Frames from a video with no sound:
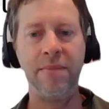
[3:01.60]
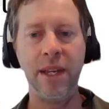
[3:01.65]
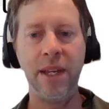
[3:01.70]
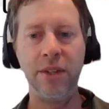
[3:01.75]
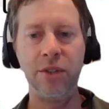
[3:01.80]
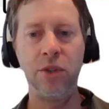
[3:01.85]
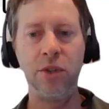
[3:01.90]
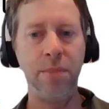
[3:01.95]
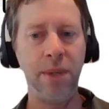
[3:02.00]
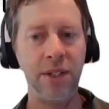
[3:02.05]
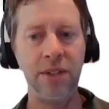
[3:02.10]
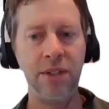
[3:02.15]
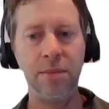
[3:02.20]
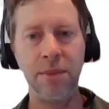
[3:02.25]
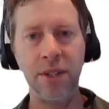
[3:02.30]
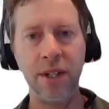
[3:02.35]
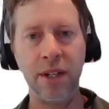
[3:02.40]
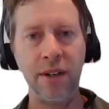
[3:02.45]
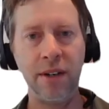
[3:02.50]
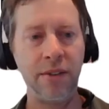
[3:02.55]
SOPs
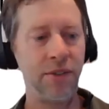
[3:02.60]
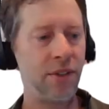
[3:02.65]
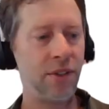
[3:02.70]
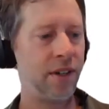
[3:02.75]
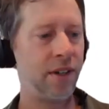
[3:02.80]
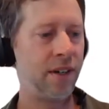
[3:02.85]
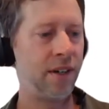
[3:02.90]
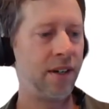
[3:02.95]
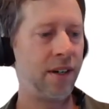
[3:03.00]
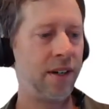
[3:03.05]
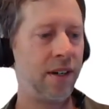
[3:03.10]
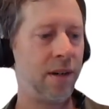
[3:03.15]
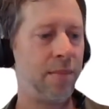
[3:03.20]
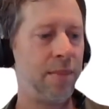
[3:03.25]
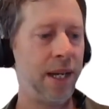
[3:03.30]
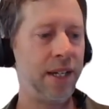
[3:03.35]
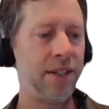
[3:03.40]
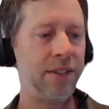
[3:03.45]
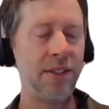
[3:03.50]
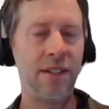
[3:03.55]
themselves are
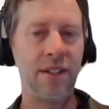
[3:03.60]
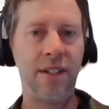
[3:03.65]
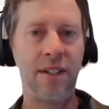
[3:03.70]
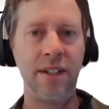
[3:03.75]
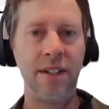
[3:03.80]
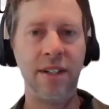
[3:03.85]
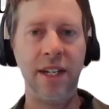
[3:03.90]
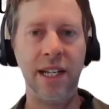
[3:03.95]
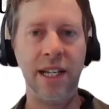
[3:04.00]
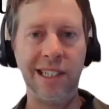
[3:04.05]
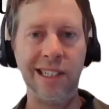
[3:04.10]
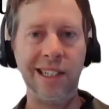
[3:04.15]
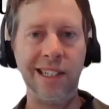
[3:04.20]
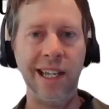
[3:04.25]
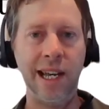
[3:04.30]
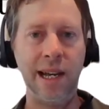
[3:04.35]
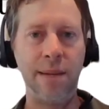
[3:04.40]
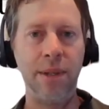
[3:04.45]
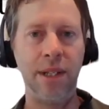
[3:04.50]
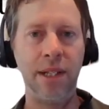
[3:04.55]
based on
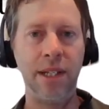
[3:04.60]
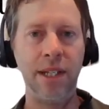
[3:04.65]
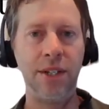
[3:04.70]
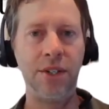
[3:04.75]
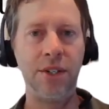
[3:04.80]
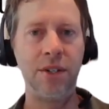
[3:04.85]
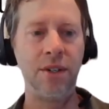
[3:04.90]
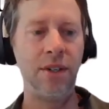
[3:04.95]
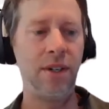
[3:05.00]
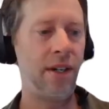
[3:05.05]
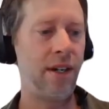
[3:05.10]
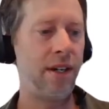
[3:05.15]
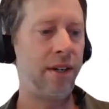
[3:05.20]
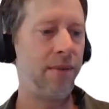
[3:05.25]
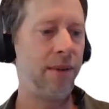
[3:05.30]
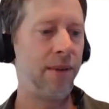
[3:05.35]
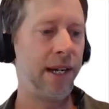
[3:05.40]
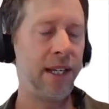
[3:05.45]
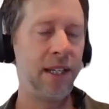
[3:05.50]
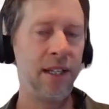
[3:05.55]
established
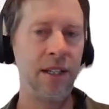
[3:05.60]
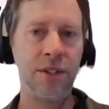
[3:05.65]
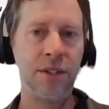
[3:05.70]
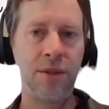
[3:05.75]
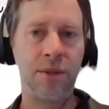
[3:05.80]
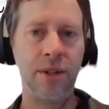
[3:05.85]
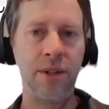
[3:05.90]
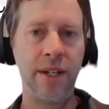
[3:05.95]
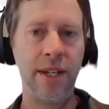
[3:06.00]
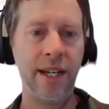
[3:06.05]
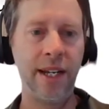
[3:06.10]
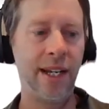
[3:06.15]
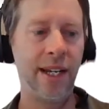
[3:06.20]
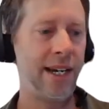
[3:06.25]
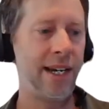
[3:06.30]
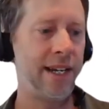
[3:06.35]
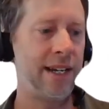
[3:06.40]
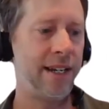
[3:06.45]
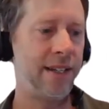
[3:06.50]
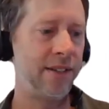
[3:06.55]
regulatory and
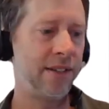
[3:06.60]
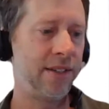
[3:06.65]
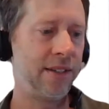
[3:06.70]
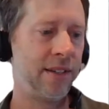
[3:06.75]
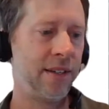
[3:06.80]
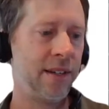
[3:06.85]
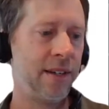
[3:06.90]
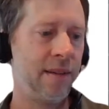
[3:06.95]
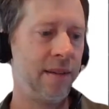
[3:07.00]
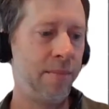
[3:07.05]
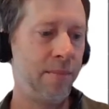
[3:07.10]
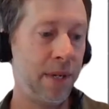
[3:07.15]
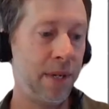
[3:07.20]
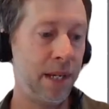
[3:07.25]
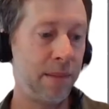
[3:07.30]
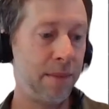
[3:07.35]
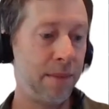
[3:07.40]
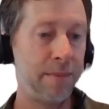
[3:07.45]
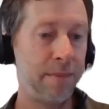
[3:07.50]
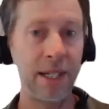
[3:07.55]
guidance
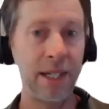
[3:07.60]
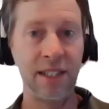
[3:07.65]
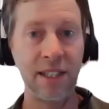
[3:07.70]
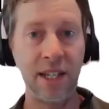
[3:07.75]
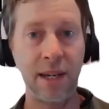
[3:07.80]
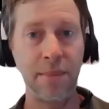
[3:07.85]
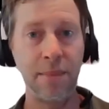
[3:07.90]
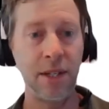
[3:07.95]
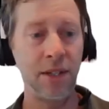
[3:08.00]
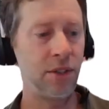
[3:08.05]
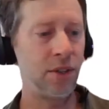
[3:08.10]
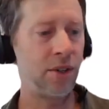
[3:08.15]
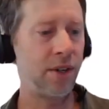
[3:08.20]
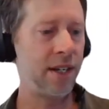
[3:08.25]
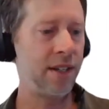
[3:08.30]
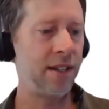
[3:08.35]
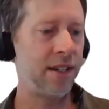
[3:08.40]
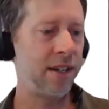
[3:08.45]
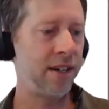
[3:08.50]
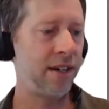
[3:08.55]
minimum acceptance
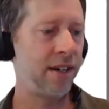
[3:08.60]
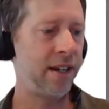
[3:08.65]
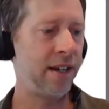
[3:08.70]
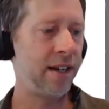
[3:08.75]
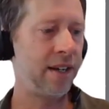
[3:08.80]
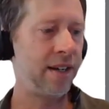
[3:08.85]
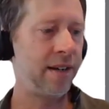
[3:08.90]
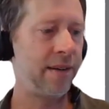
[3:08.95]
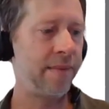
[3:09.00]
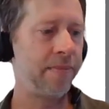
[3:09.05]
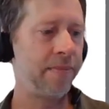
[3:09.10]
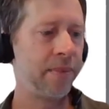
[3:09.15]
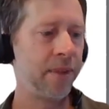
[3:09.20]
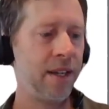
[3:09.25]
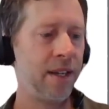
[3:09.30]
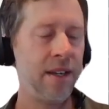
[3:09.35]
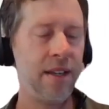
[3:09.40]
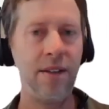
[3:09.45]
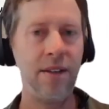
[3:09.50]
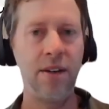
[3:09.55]
criteria.
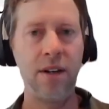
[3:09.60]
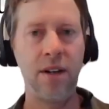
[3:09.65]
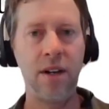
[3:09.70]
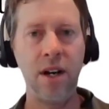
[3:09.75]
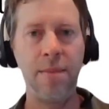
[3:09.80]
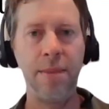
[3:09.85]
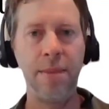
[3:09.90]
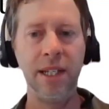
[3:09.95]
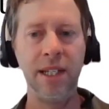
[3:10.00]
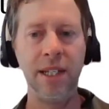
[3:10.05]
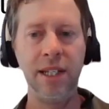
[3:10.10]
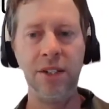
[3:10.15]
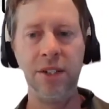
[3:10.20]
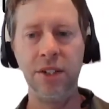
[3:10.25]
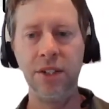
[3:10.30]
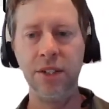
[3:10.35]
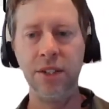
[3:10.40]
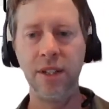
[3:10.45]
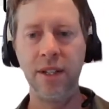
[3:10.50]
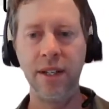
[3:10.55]
There are commonly
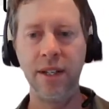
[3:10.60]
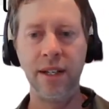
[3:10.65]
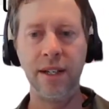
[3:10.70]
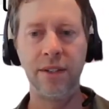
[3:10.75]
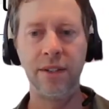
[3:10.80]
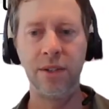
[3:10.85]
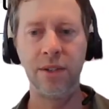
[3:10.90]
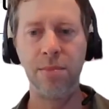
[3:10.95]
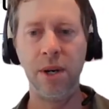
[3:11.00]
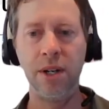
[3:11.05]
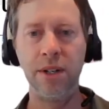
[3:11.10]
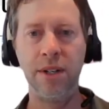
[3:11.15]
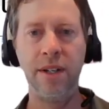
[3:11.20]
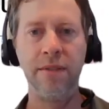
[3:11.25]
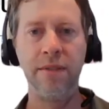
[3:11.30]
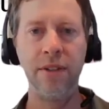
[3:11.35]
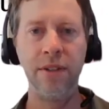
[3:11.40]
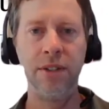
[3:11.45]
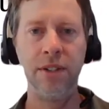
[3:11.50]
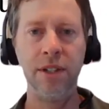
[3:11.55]
just small
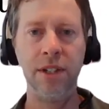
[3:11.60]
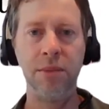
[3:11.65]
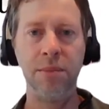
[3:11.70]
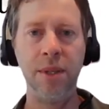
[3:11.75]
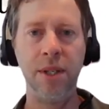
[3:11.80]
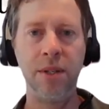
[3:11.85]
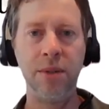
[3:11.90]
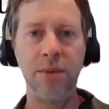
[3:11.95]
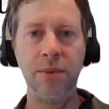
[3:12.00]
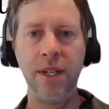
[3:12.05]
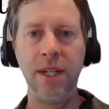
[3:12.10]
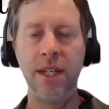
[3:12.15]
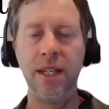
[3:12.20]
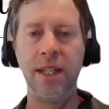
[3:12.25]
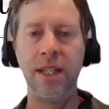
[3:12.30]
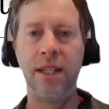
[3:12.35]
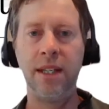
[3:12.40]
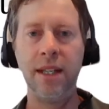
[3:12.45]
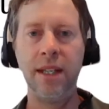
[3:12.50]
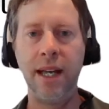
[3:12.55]
differences
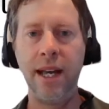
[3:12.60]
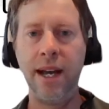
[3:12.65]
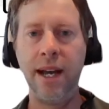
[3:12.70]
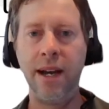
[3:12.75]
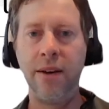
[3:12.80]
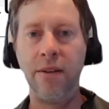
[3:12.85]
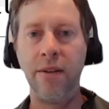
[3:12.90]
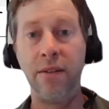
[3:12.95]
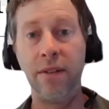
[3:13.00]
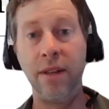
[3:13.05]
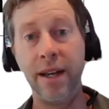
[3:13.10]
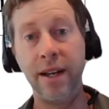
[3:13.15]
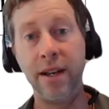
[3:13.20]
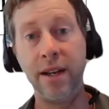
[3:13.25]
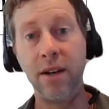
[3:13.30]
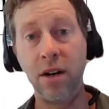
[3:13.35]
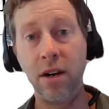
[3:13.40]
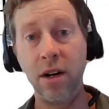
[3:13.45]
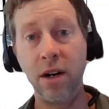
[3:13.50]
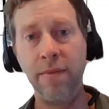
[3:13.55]
between how, like
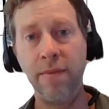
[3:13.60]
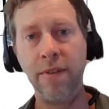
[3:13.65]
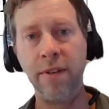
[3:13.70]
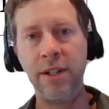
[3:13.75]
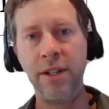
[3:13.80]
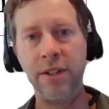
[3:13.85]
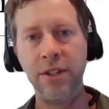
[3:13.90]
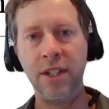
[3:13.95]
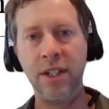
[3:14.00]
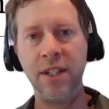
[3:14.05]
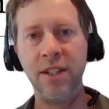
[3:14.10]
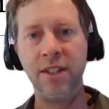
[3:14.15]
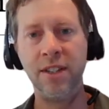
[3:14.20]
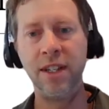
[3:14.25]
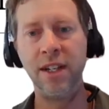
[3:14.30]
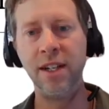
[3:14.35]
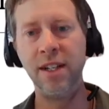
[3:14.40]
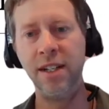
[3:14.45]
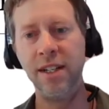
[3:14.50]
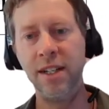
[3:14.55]
CARB, for instance,
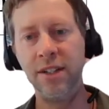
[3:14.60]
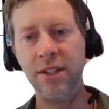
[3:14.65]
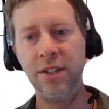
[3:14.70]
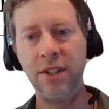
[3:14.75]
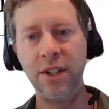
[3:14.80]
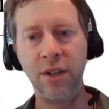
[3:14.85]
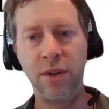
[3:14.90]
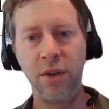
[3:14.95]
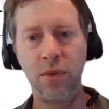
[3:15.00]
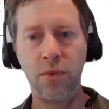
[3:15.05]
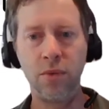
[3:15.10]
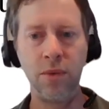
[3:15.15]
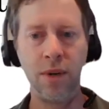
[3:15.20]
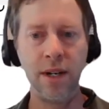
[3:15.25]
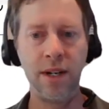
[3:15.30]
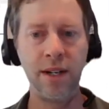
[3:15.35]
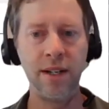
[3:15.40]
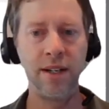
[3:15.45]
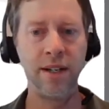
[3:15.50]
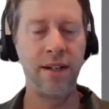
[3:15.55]
and a district
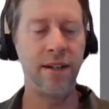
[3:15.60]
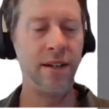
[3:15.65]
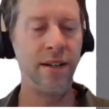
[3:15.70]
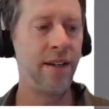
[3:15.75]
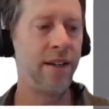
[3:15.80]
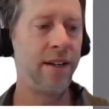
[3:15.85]
run